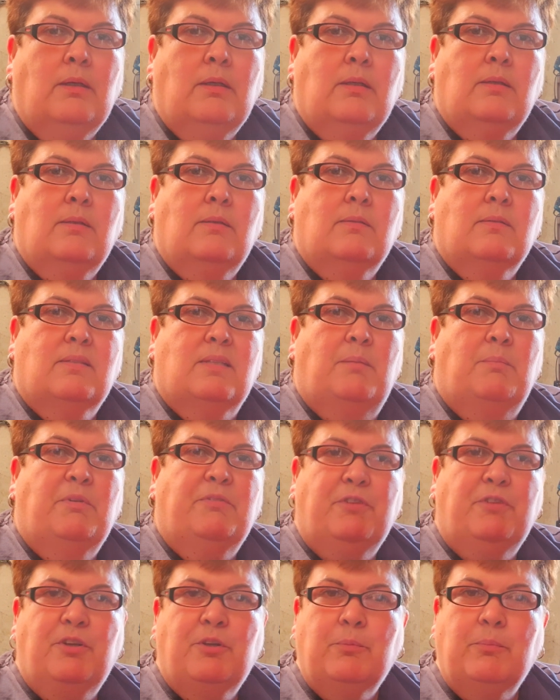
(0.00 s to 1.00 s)
Some of
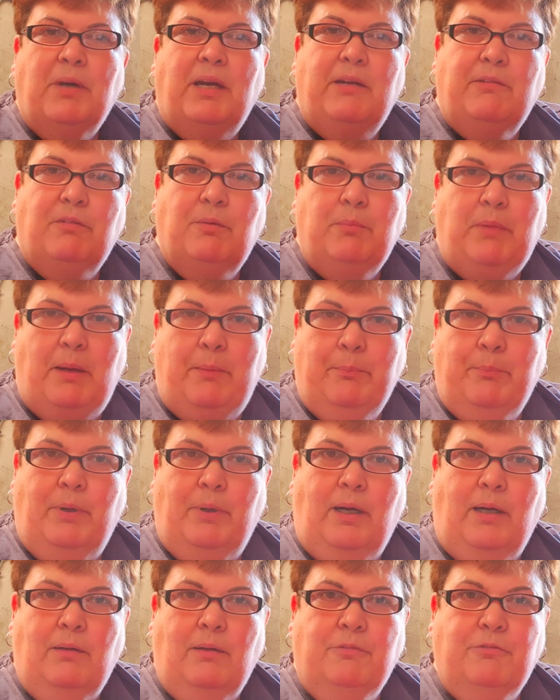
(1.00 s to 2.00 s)
you may
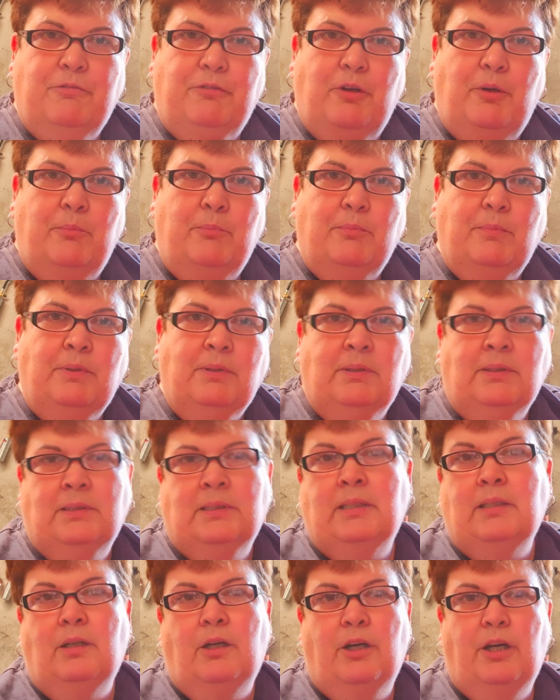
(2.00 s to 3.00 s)
remember from
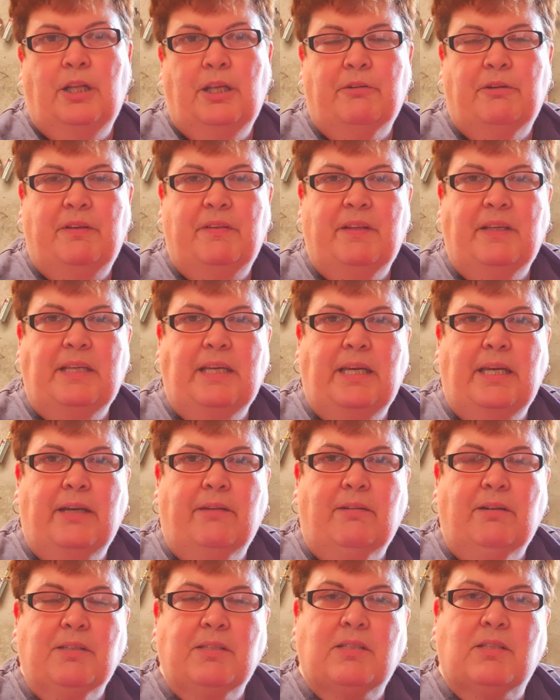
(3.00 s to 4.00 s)
earlier in the year
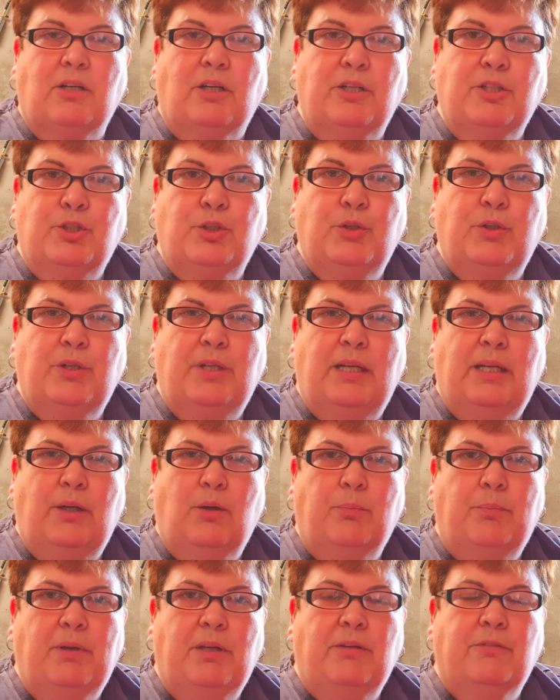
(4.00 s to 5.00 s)
I started doing a little
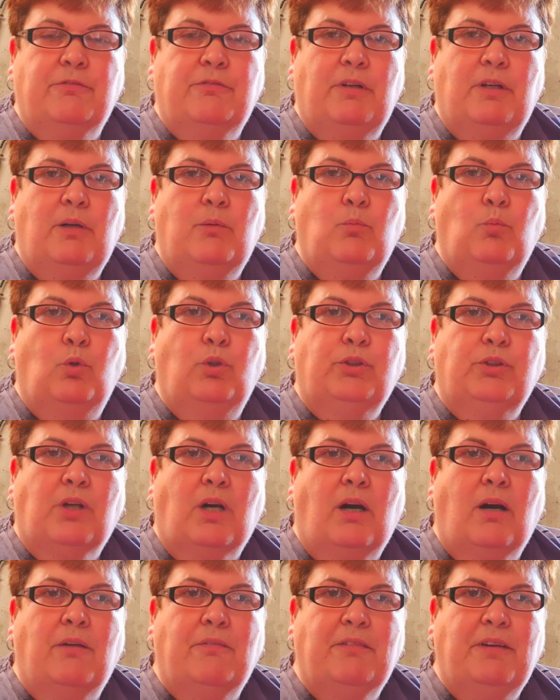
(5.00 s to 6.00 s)
bit of wood
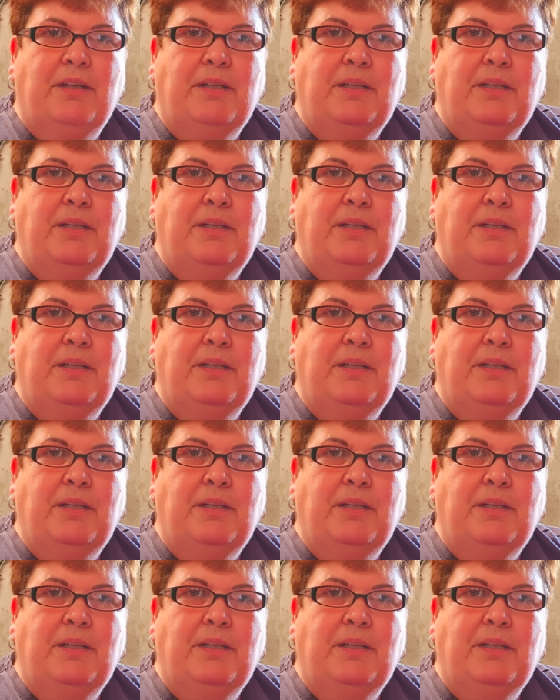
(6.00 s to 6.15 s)
carving.